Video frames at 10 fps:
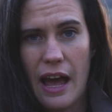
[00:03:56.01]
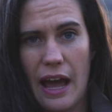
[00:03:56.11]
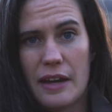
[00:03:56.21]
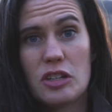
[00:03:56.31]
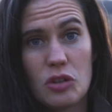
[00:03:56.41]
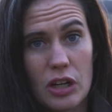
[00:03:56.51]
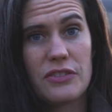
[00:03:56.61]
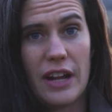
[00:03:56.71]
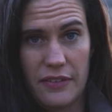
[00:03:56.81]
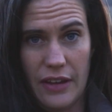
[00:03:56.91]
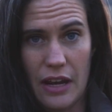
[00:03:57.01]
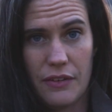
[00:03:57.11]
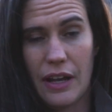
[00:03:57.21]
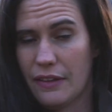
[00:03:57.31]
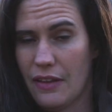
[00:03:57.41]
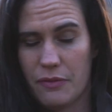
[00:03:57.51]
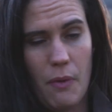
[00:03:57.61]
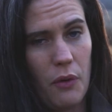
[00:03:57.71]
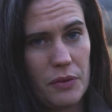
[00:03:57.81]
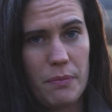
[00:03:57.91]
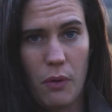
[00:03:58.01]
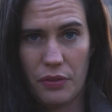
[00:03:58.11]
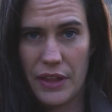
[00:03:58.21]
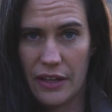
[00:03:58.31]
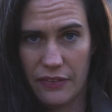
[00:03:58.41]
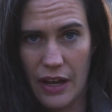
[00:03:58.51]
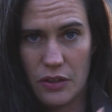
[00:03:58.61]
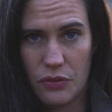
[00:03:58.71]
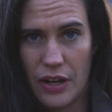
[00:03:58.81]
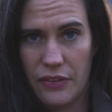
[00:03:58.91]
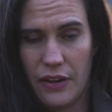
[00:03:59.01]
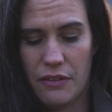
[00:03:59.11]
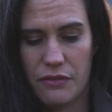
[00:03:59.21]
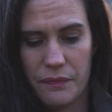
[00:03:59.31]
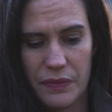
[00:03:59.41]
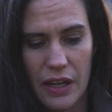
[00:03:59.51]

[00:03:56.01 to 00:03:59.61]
And you could stay safe. Again, that's the most important thing, is that you stay safe.